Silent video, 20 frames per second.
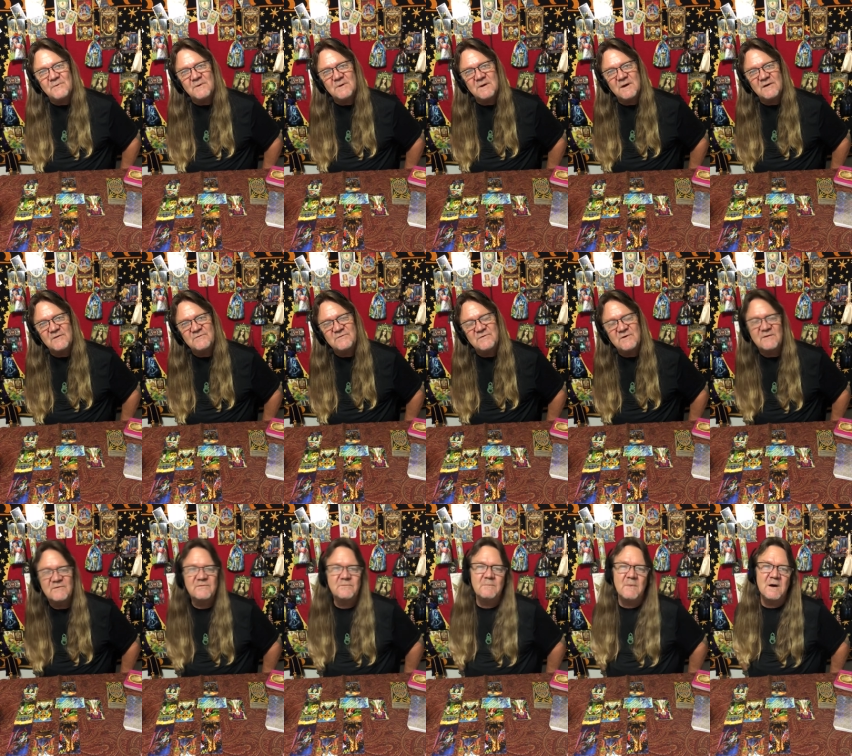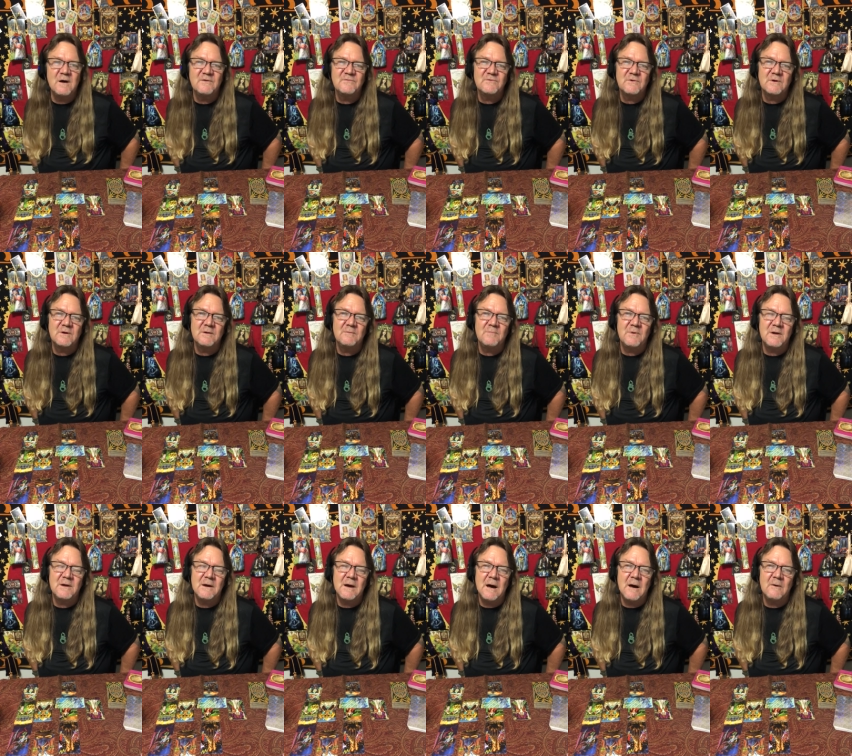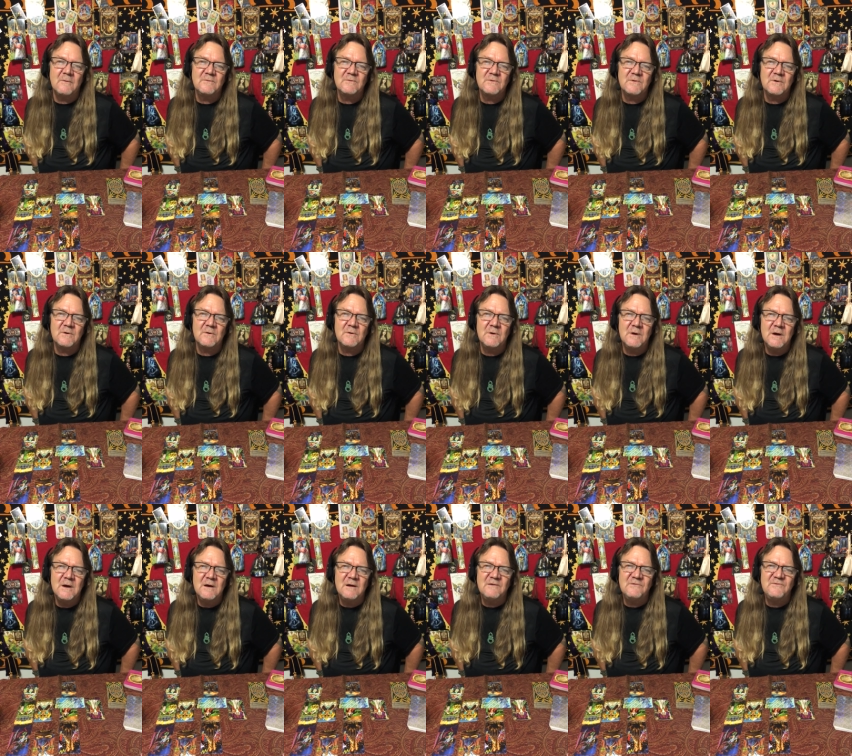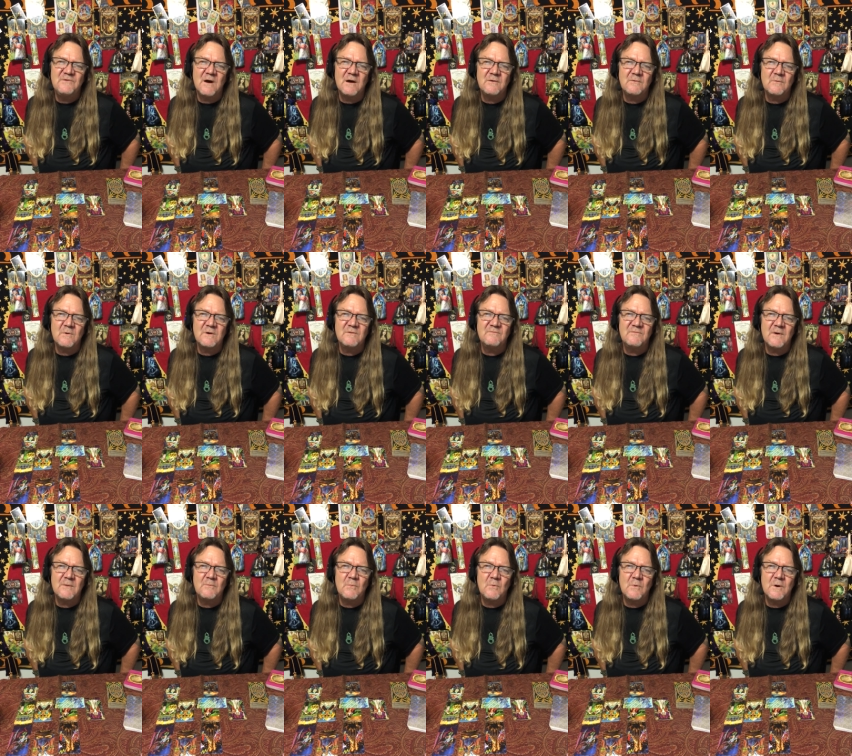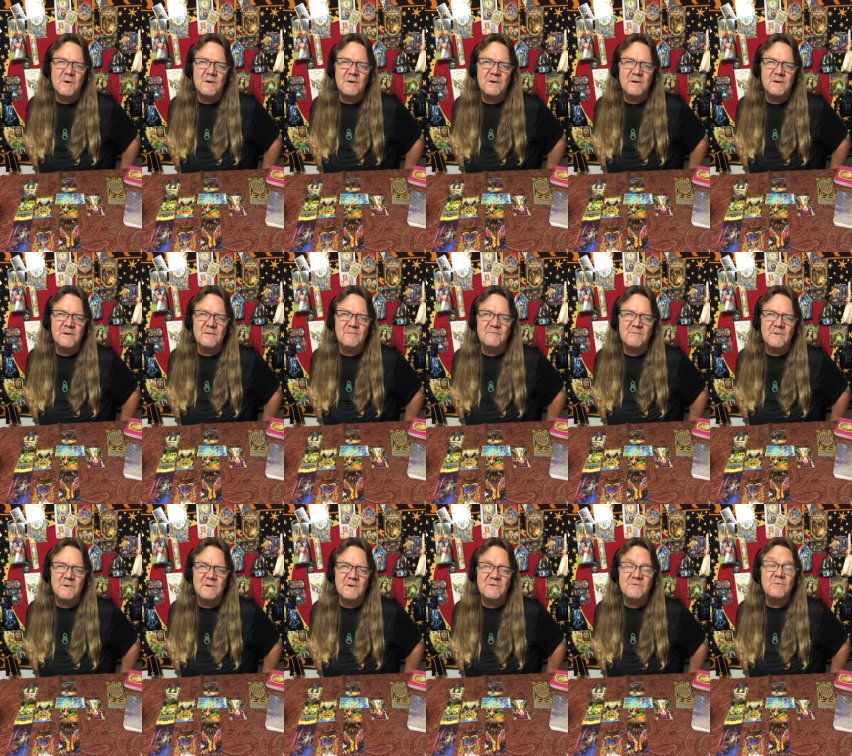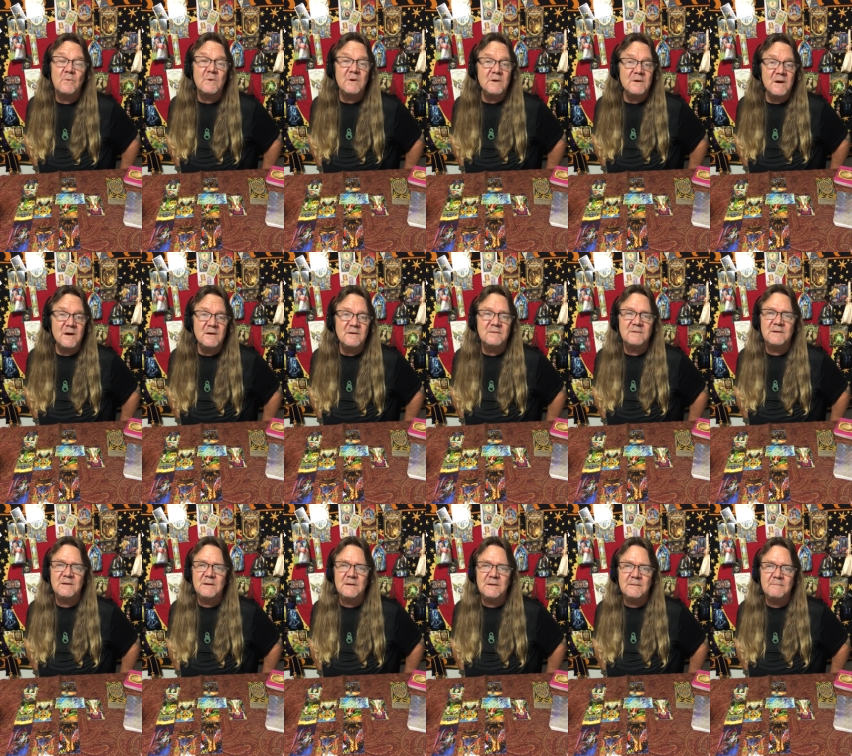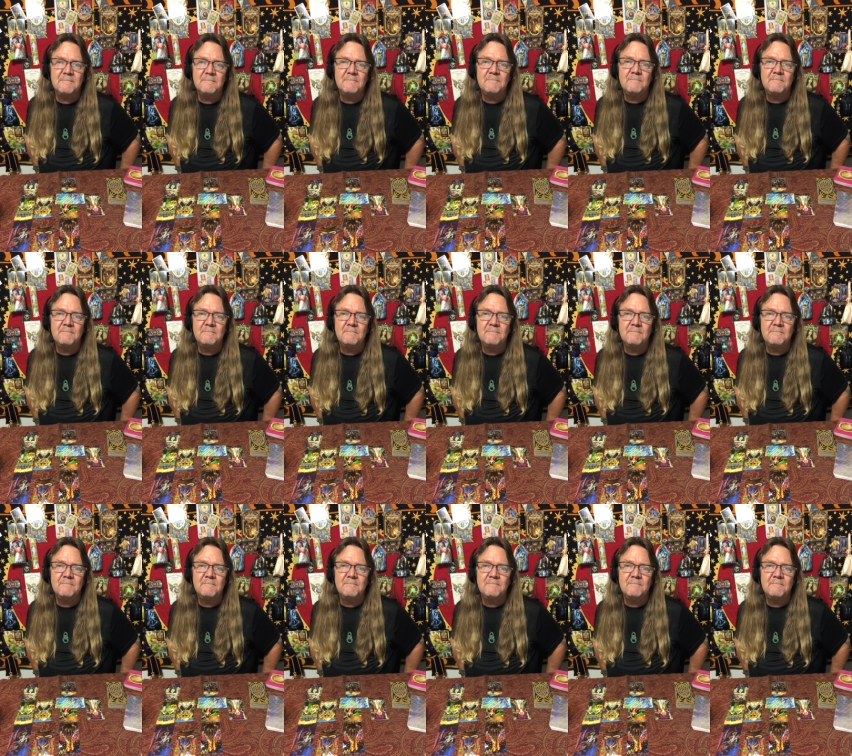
for the next six months. They're going to play out until January, February of uh, 2019.